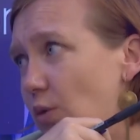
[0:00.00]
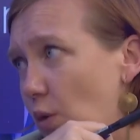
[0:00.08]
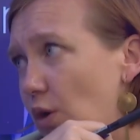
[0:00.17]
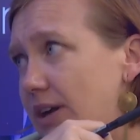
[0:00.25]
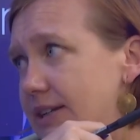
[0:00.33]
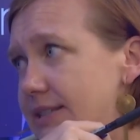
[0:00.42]

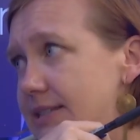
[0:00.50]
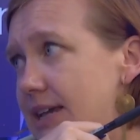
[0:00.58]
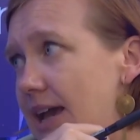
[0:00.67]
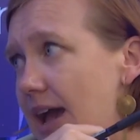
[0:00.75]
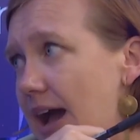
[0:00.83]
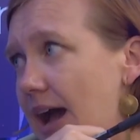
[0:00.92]
AUKUS
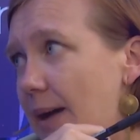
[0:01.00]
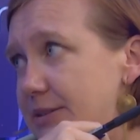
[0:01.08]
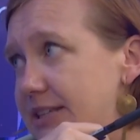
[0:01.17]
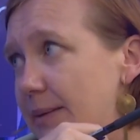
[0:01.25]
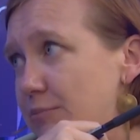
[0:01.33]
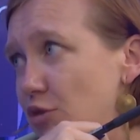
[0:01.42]

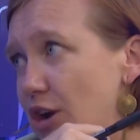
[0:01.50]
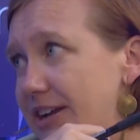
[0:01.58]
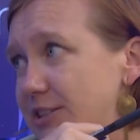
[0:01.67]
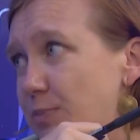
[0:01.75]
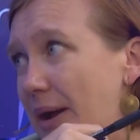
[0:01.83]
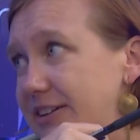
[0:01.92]

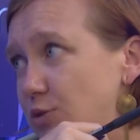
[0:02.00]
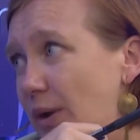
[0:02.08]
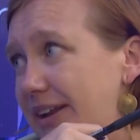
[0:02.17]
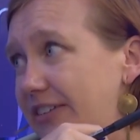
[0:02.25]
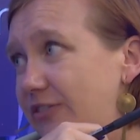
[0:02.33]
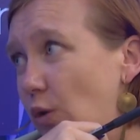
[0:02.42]
submarines by
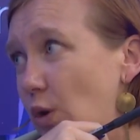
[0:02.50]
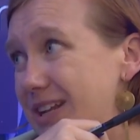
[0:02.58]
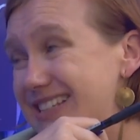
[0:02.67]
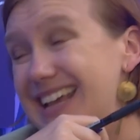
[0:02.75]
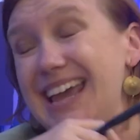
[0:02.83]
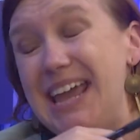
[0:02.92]

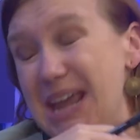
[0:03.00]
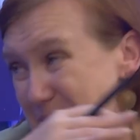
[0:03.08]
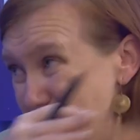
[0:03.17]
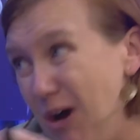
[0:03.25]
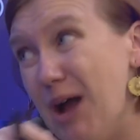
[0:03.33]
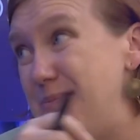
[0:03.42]
2040s, it
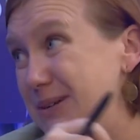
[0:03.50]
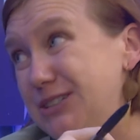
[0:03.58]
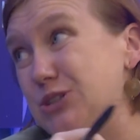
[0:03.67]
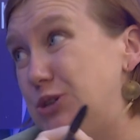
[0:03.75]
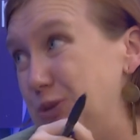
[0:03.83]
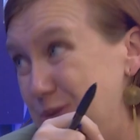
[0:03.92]
might be
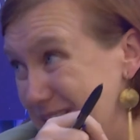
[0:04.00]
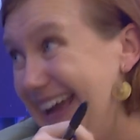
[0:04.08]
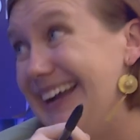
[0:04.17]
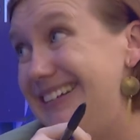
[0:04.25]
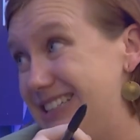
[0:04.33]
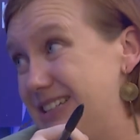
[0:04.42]
too
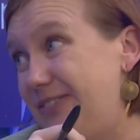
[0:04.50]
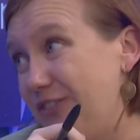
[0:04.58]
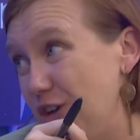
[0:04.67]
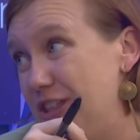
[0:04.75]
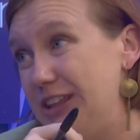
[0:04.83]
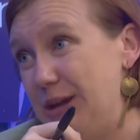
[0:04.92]
late
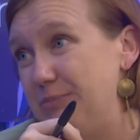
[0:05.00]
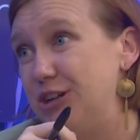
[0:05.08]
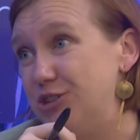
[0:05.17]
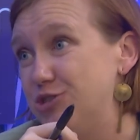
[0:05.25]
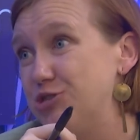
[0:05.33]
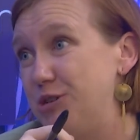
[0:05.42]
for them
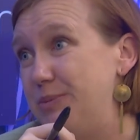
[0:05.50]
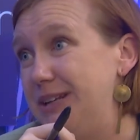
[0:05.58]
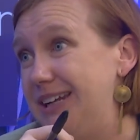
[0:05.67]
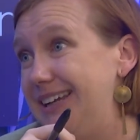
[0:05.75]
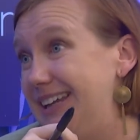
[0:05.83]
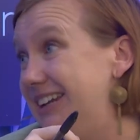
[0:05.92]

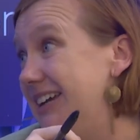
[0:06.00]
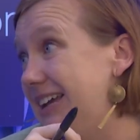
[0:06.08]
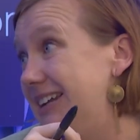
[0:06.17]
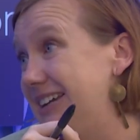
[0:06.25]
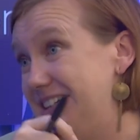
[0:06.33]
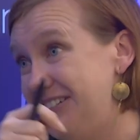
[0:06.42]
contributing in a
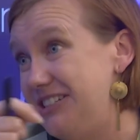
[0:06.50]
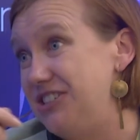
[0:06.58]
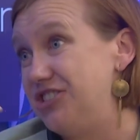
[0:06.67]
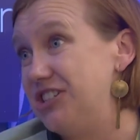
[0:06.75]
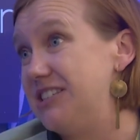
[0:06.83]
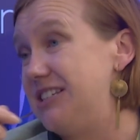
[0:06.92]

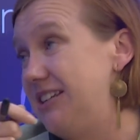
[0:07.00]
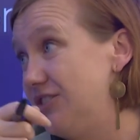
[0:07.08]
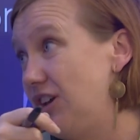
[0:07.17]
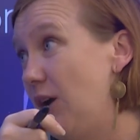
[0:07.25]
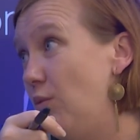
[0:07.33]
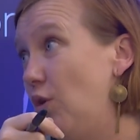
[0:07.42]
contingency in
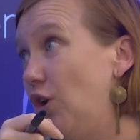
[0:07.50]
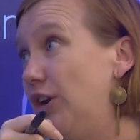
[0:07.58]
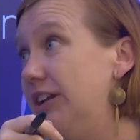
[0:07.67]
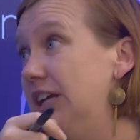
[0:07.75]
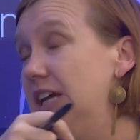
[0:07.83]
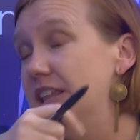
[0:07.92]
Taiwan.
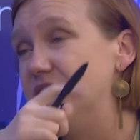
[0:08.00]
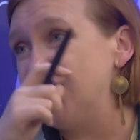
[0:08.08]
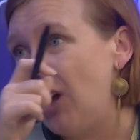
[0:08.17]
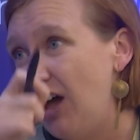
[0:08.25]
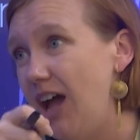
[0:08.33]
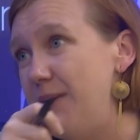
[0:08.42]
The
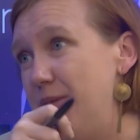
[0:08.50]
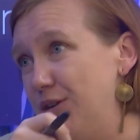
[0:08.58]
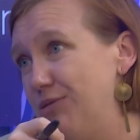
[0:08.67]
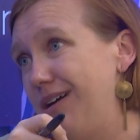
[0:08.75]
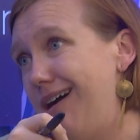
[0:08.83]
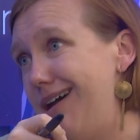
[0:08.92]
time
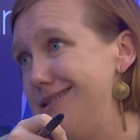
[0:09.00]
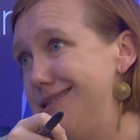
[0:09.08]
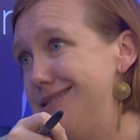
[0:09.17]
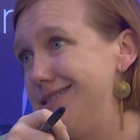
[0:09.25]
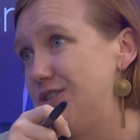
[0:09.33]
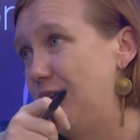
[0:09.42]

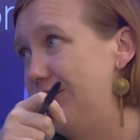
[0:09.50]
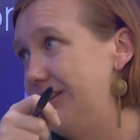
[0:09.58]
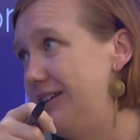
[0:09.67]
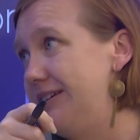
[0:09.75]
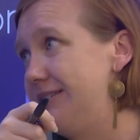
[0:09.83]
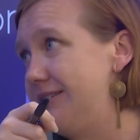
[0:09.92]
horizons on
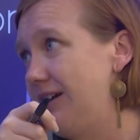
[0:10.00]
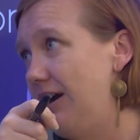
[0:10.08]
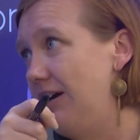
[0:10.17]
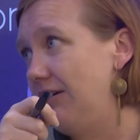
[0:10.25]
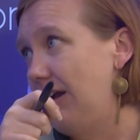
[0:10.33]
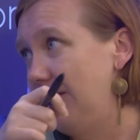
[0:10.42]
this
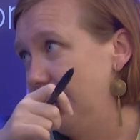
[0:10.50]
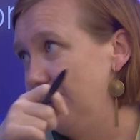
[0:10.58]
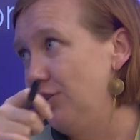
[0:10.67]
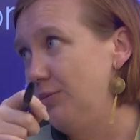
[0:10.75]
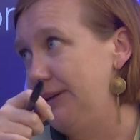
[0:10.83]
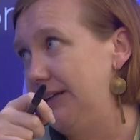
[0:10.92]
are a
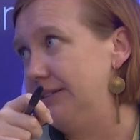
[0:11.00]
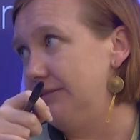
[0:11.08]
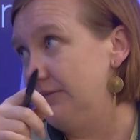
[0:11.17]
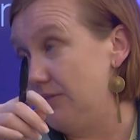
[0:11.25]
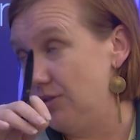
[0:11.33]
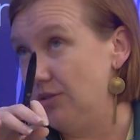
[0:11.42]
little bit
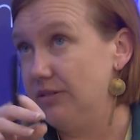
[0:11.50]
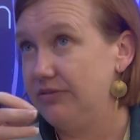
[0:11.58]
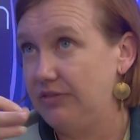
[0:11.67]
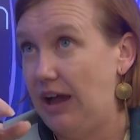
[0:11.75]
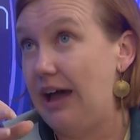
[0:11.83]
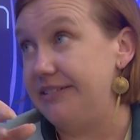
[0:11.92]
sort of
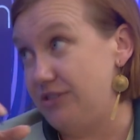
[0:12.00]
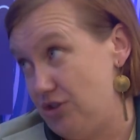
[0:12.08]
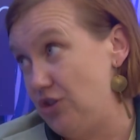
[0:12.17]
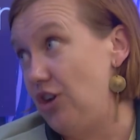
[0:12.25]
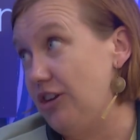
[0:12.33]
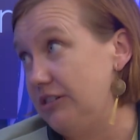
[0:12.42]

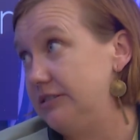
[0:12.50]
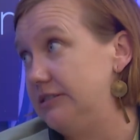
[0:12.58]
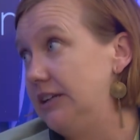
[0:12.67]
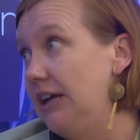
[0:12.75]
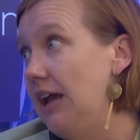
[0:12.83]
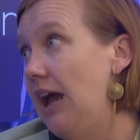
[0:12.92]
uncertain.
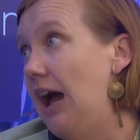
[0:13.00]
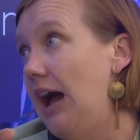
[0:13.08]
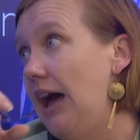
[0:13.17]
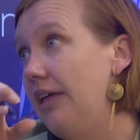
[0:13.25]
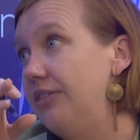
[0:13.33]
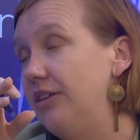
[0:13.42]

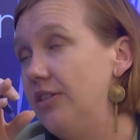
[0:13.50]
But